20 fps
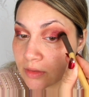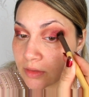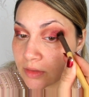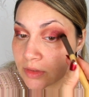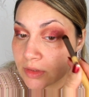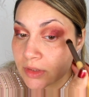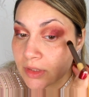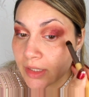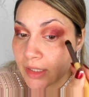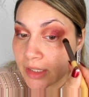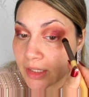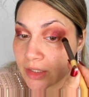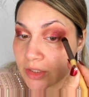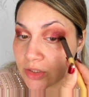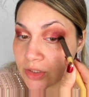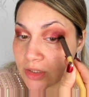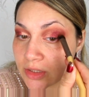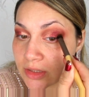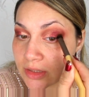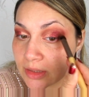so I can
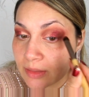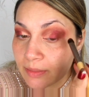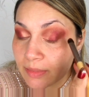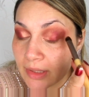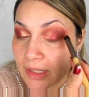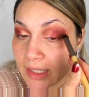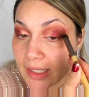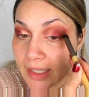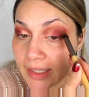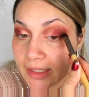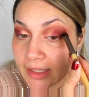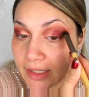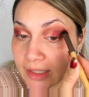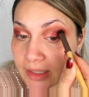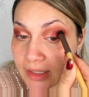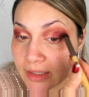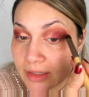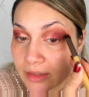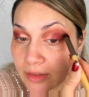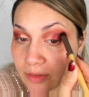just apply
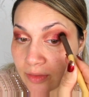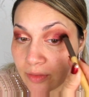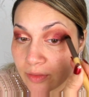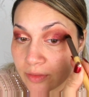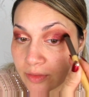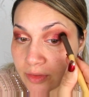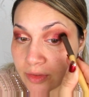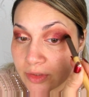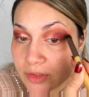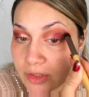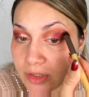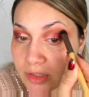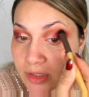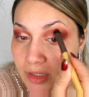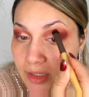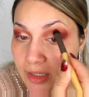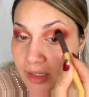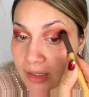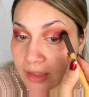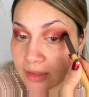it in the corners
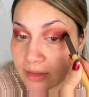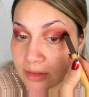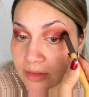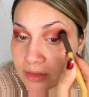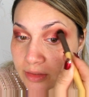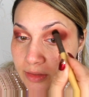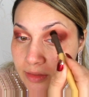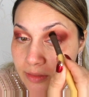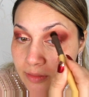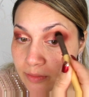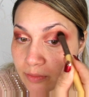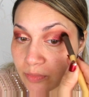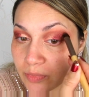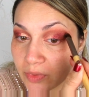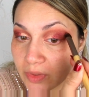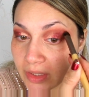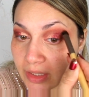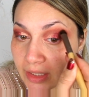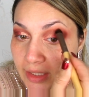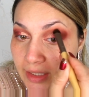and
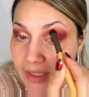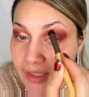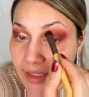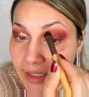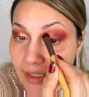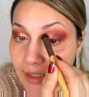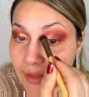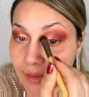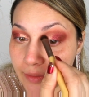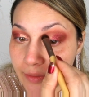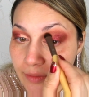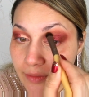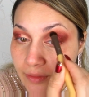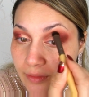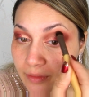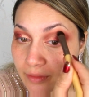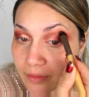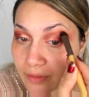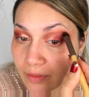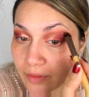bring it out
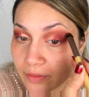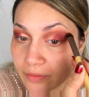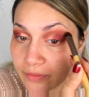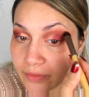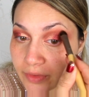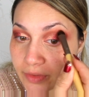over.